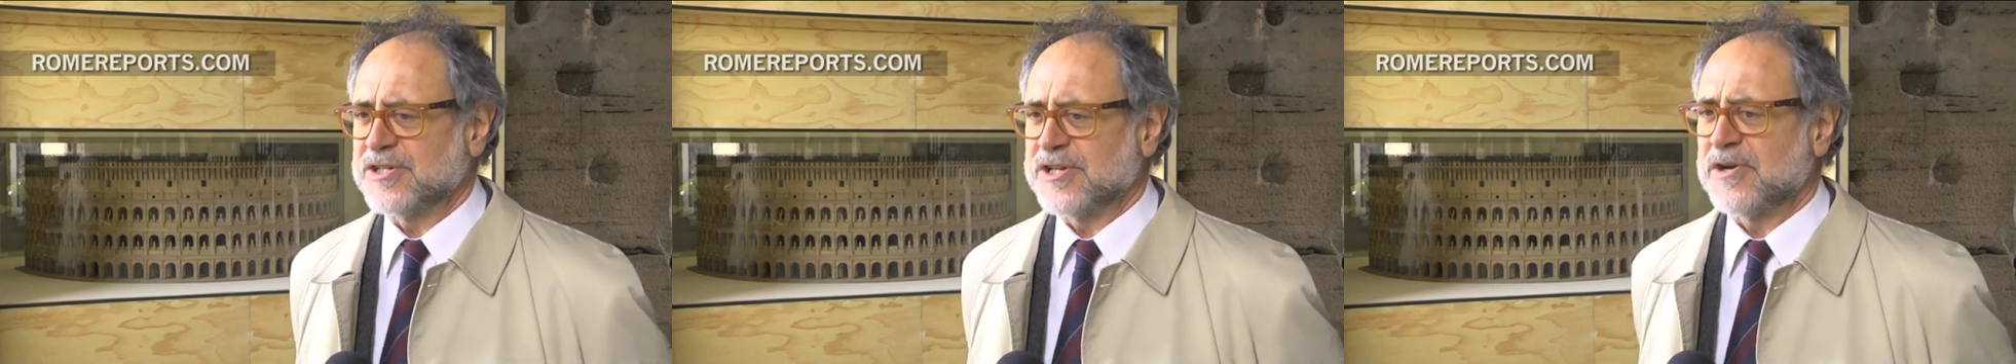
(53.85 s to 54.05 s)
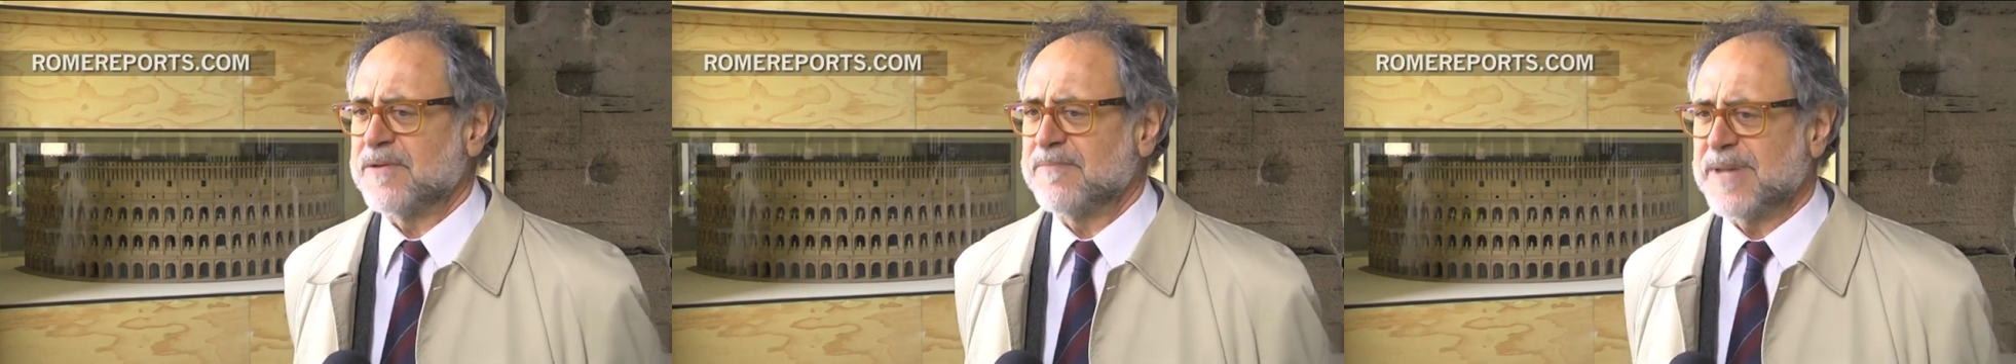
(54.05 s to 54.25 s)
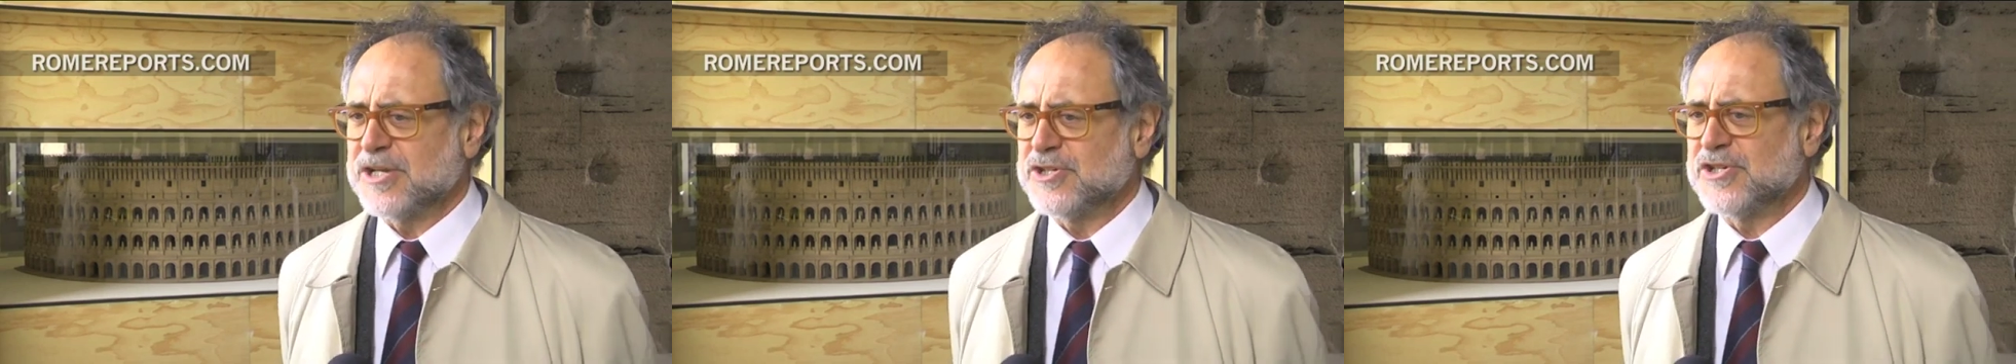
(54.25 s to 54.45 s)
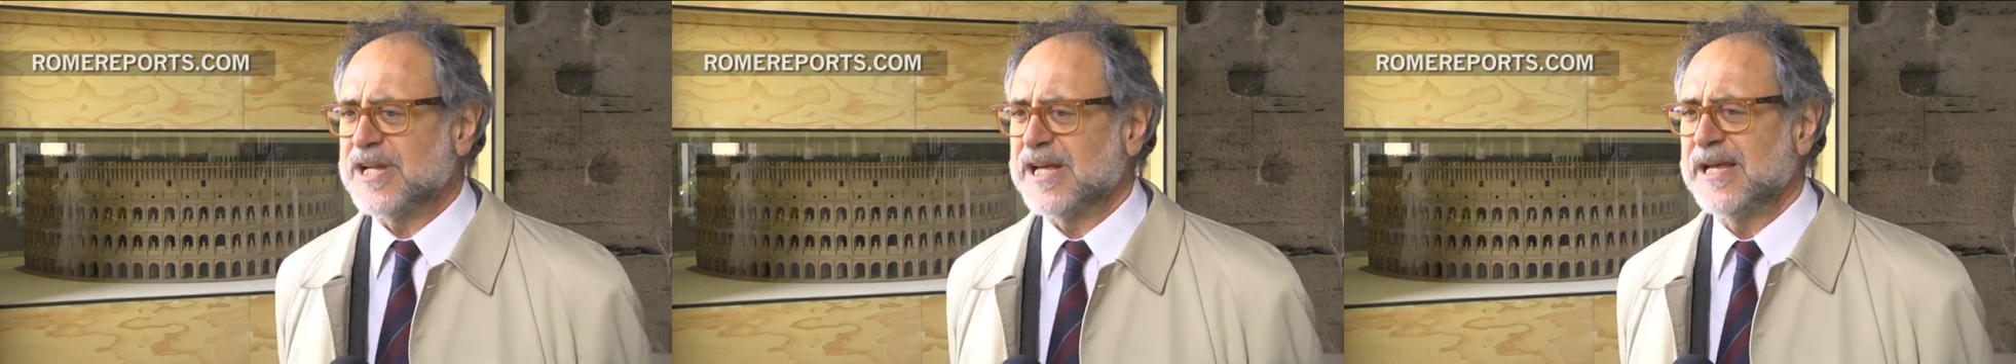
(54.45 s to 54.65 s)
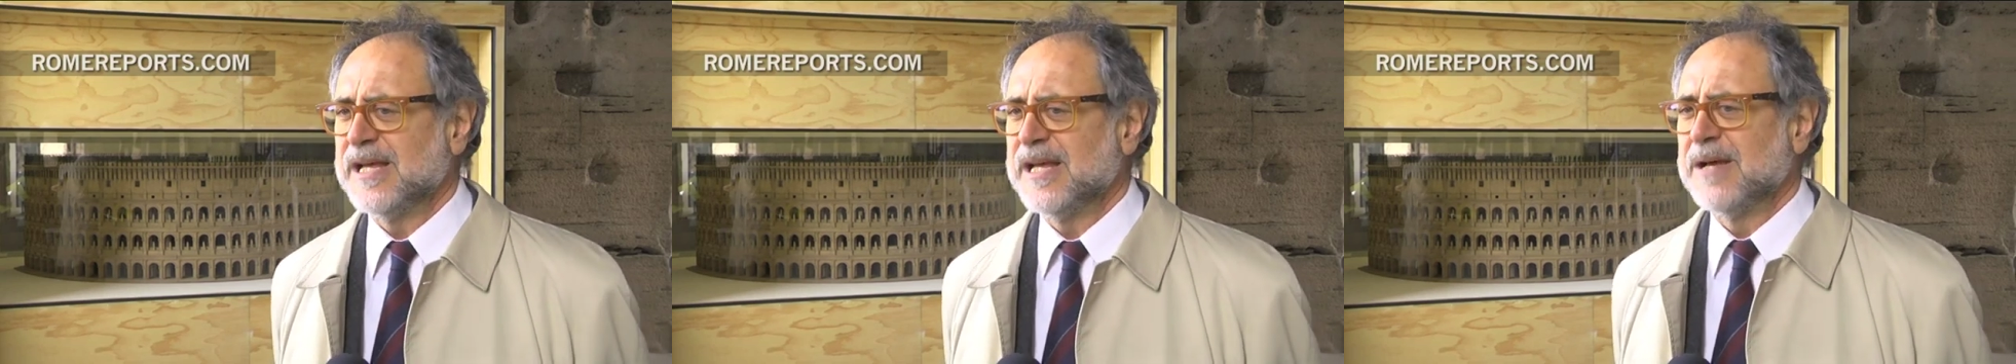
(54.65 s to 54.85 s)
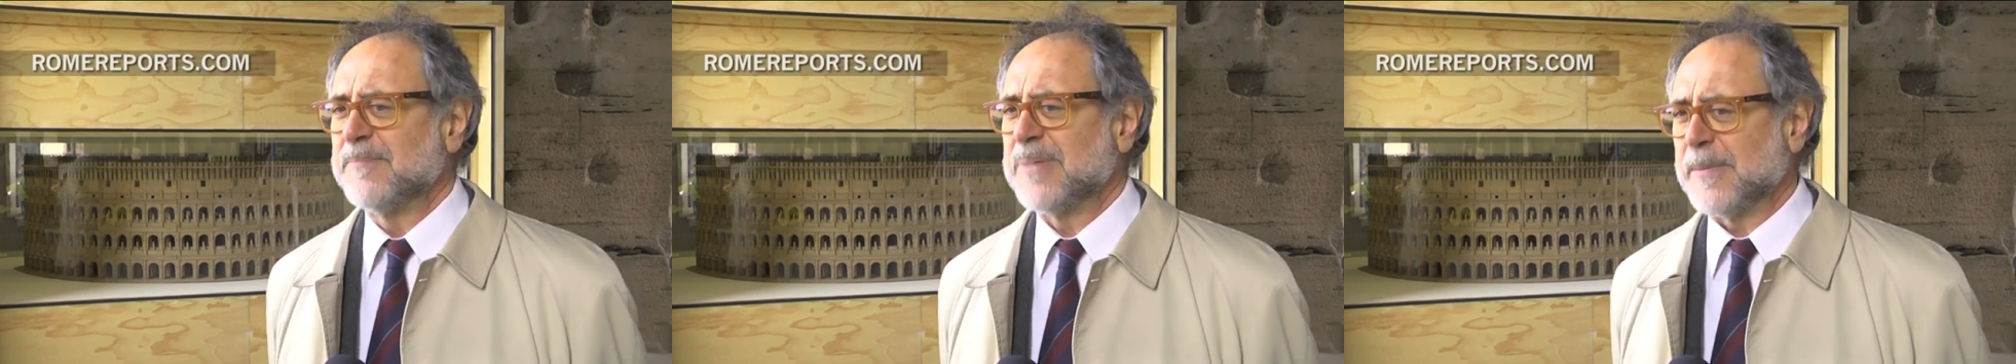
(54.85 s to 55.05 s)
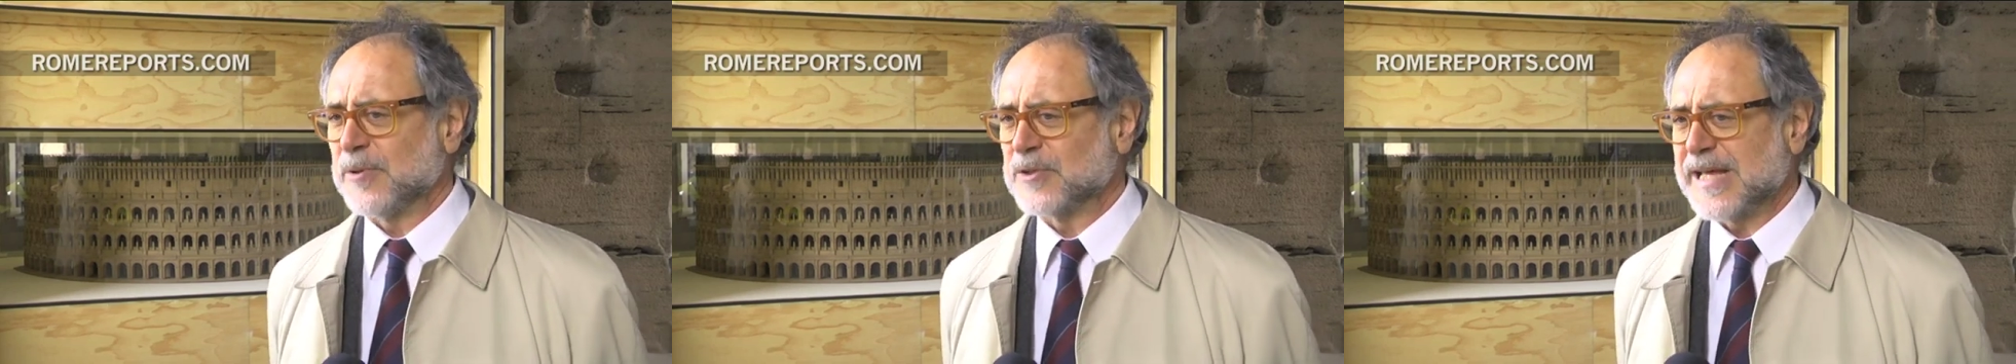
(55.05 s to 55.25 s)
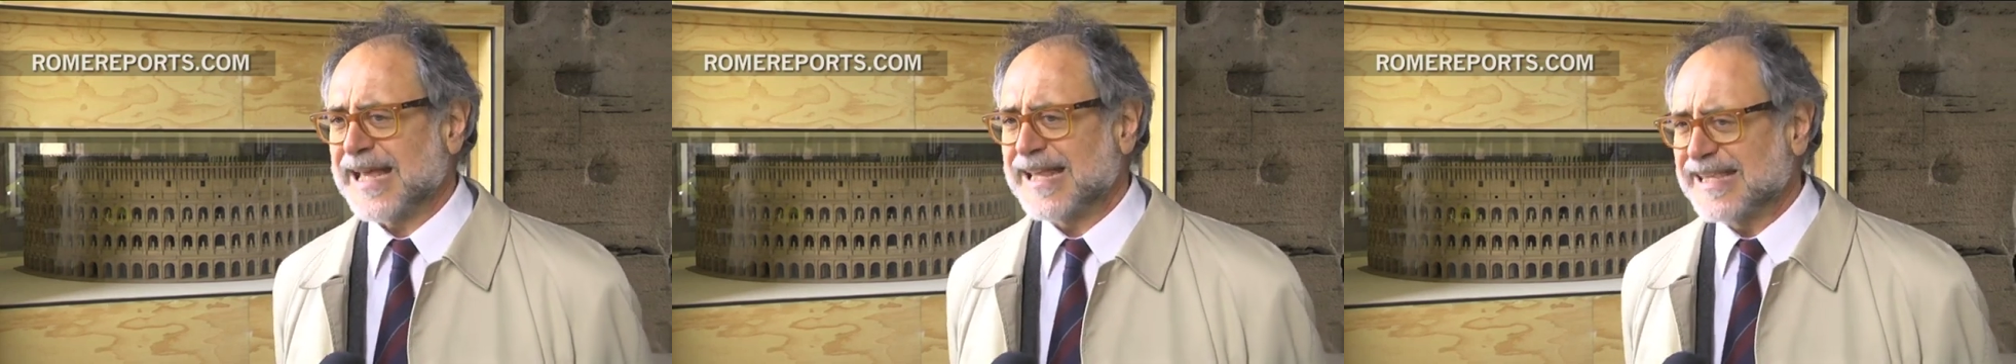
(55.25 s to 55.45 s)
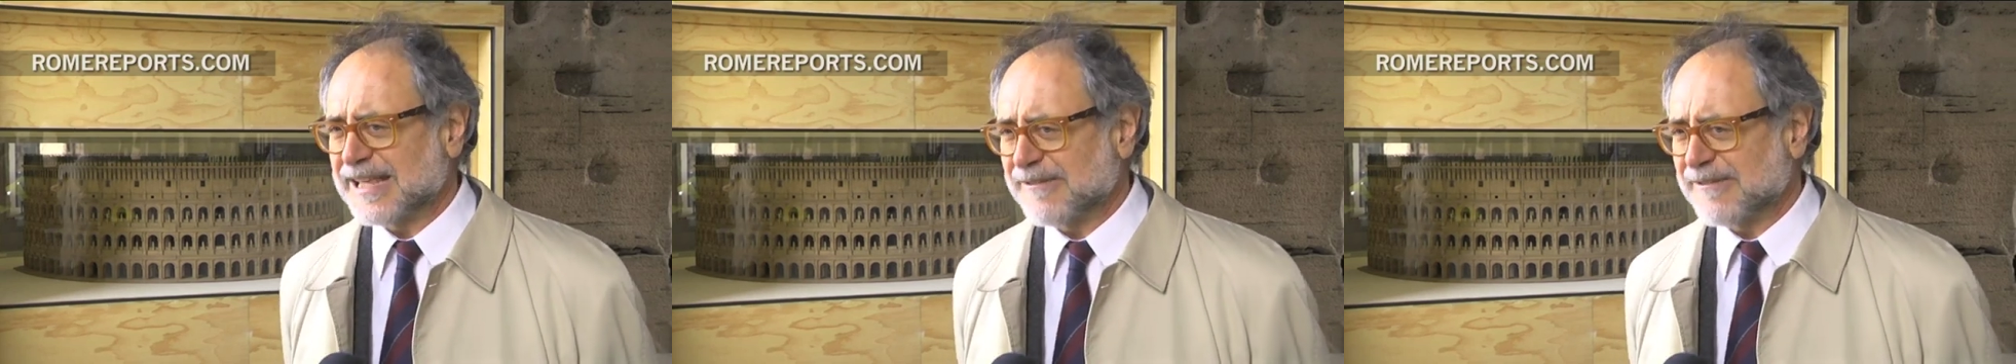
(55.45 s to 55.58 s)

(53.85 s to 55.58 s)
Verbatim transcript: It is a name that has been imposed